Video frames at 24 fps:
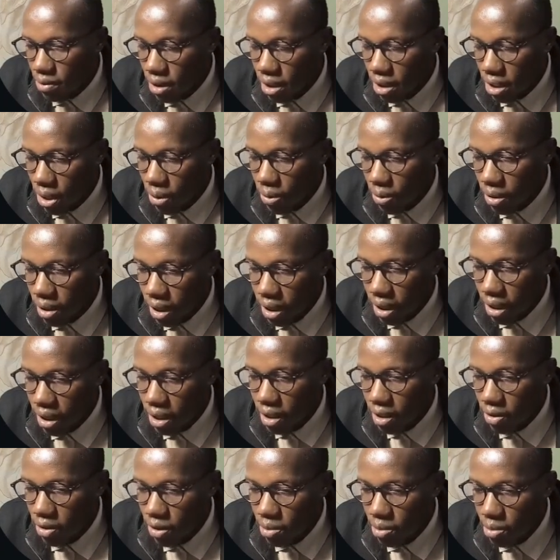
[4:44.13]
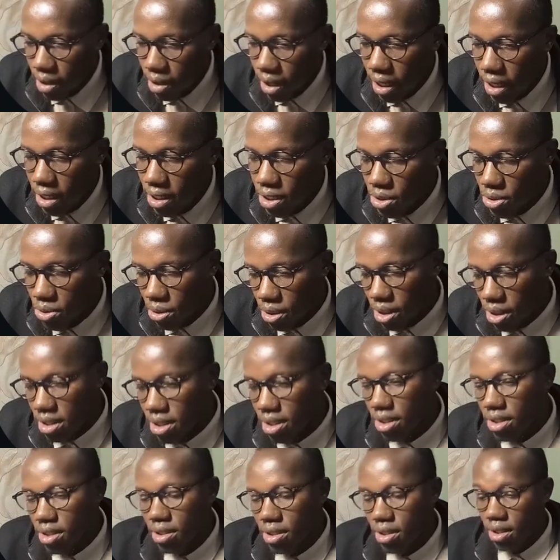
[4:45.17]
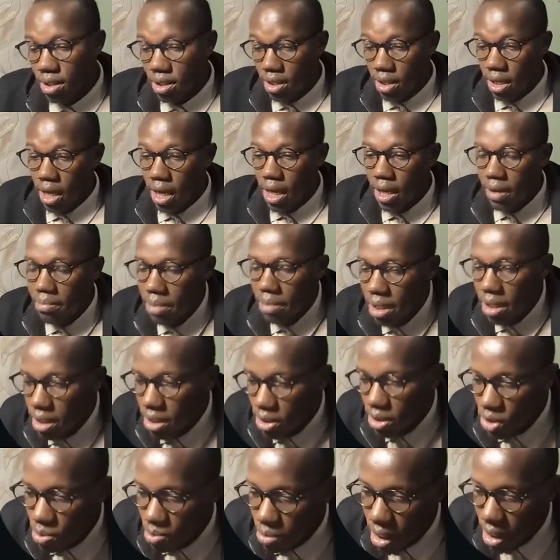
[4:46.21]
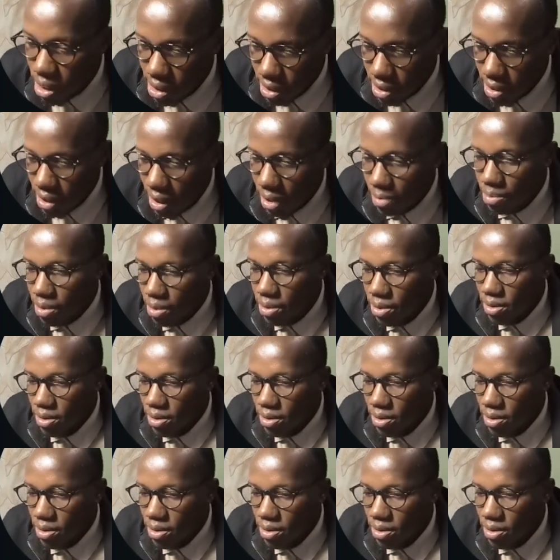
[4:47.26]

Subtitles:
will be linked to it and built into Mantis app.